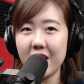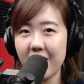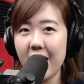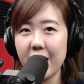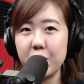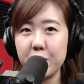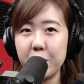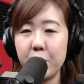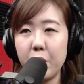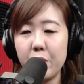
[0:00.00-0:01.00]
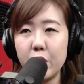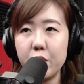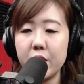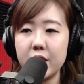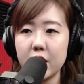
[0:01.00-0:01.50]
Correct. So what we
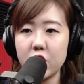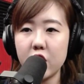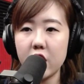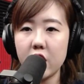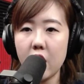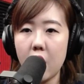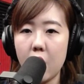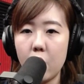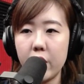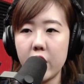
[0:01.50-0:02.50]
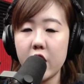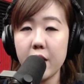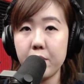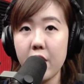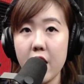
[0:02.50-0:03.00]
do is actually we
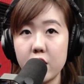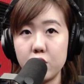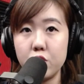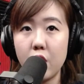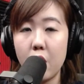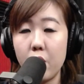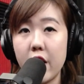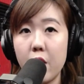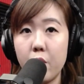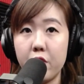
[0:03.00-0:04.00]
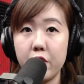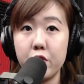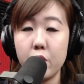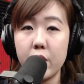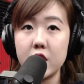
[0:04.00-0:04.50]
connect brands to our network of
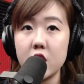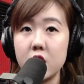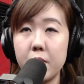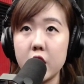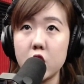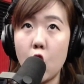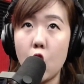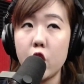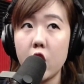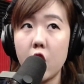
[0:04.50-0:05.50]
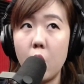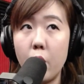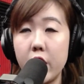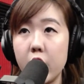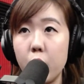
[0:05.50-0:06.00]
influencers based on
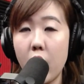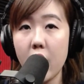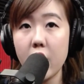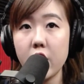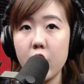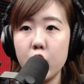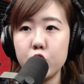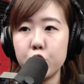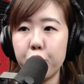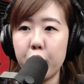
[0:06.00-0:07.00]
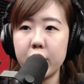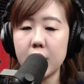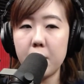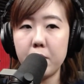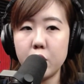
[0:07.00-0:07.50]
what they want. So for
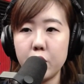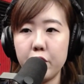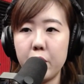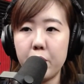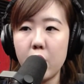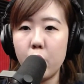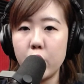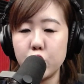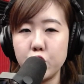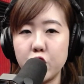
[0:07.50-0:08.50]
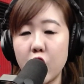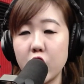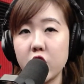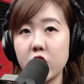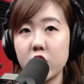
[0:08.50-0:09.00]
example, if a brand wants to
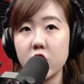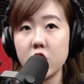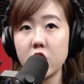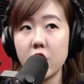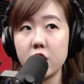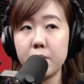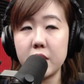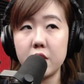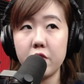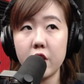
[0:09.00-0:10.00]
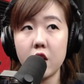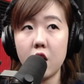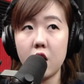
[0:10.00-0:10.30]
target a certain specific